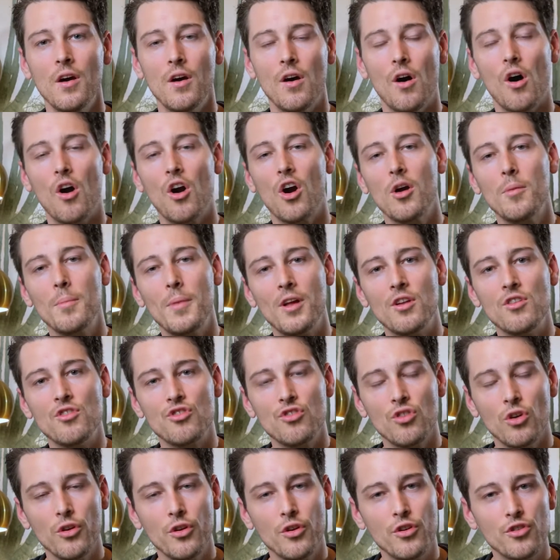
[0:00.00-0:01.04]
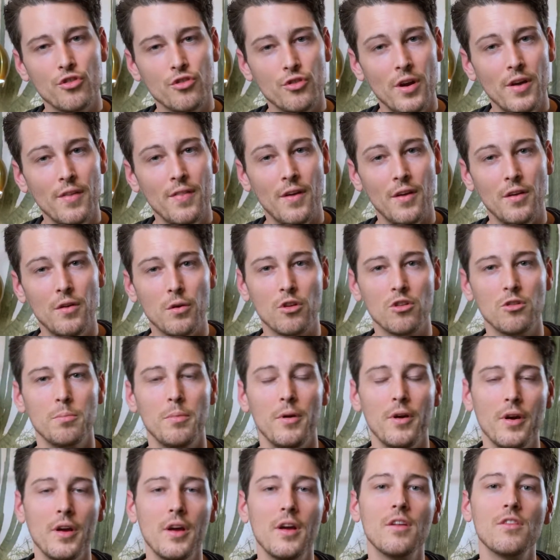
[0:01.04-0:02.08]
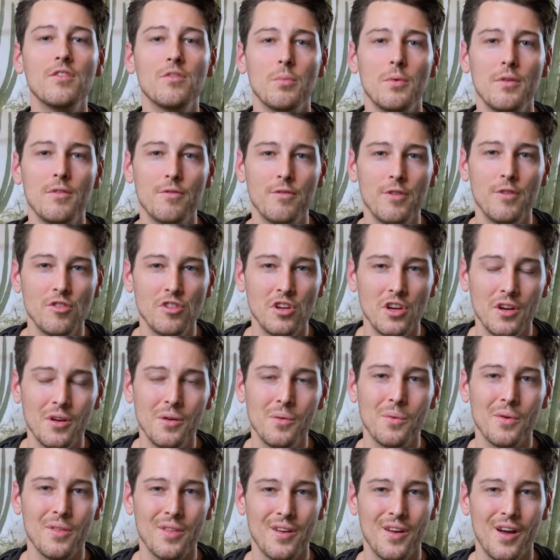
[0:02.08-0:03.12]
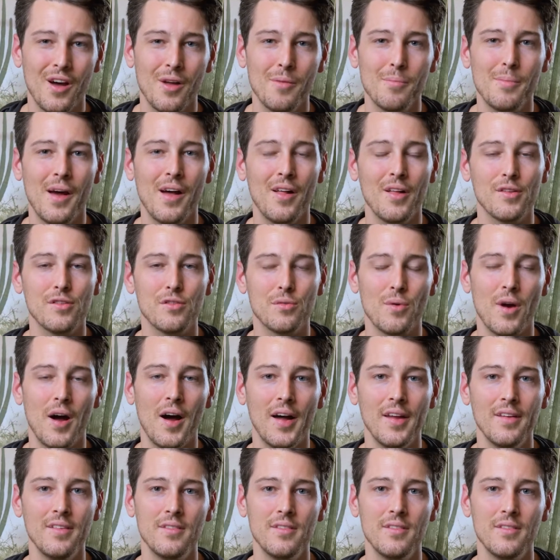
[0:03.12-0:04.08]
arm and shoulder strain that you experience when fishing with an unbalanced rod.